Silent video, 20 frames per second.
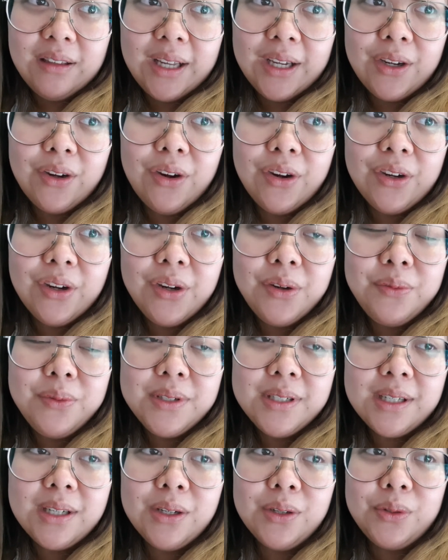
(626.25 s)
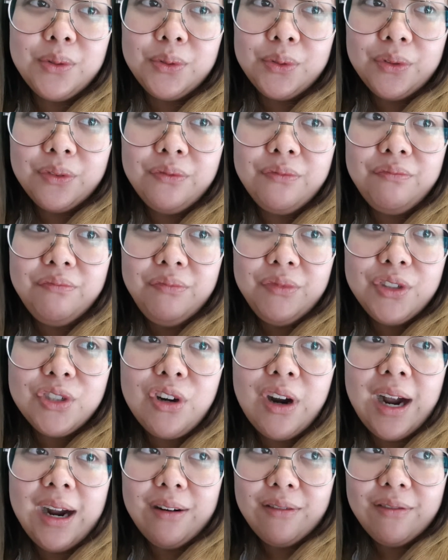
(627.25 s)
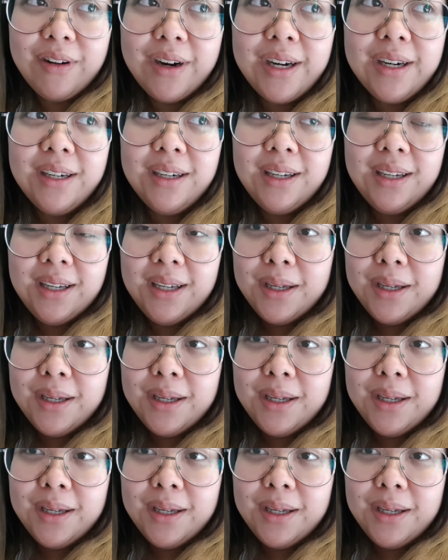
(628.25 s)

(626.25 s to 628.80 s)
Like, Coco was, like, a good trial run.